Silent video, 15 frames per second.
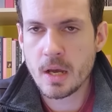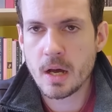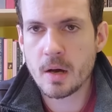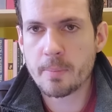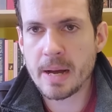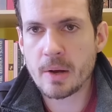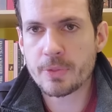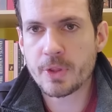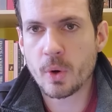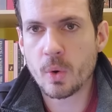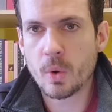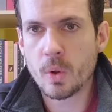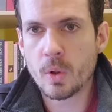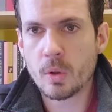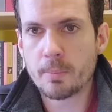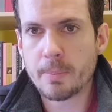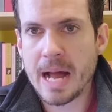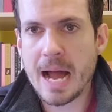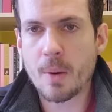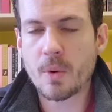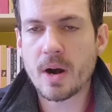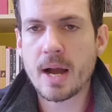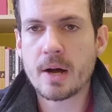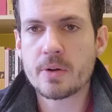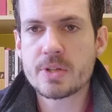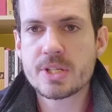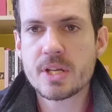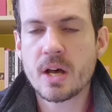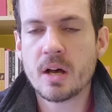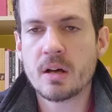about the whole
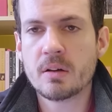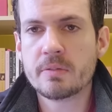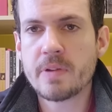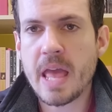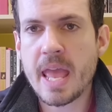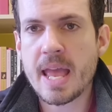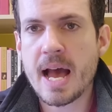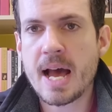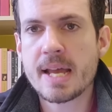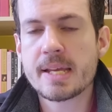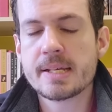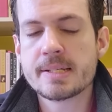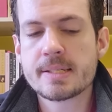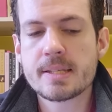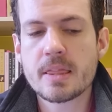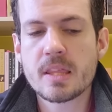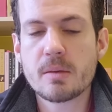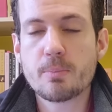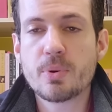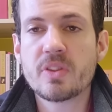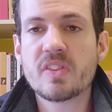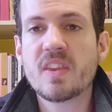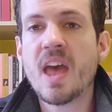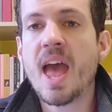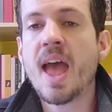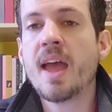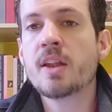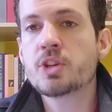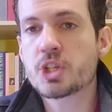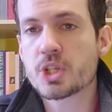powerhouse of AI is the
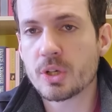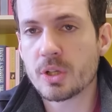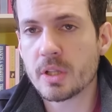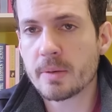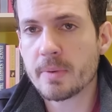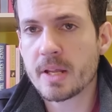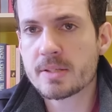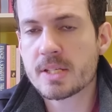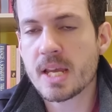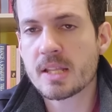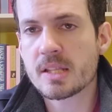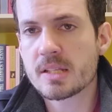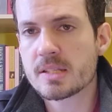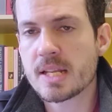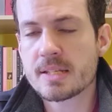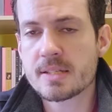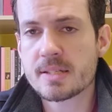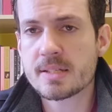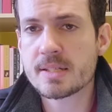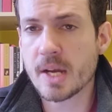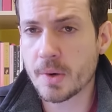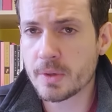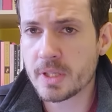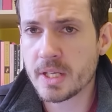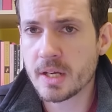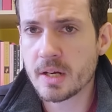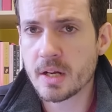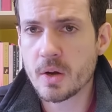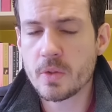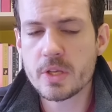potential. I'm not saying that's necessarily going
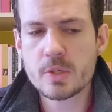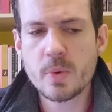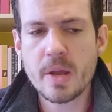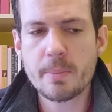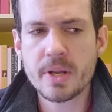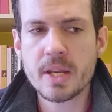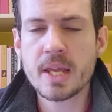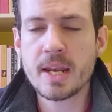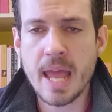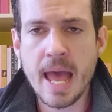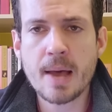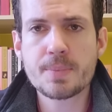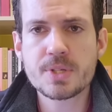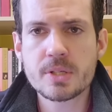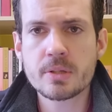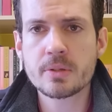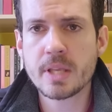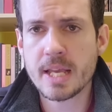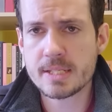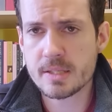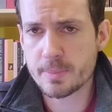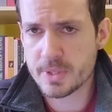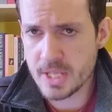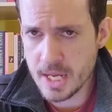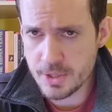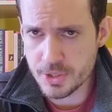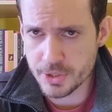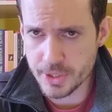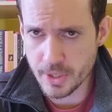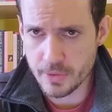to go this way, but it absolutely has the
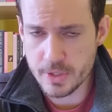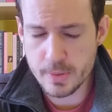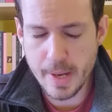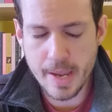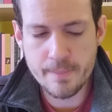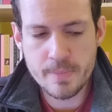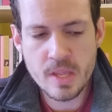potential to go this way,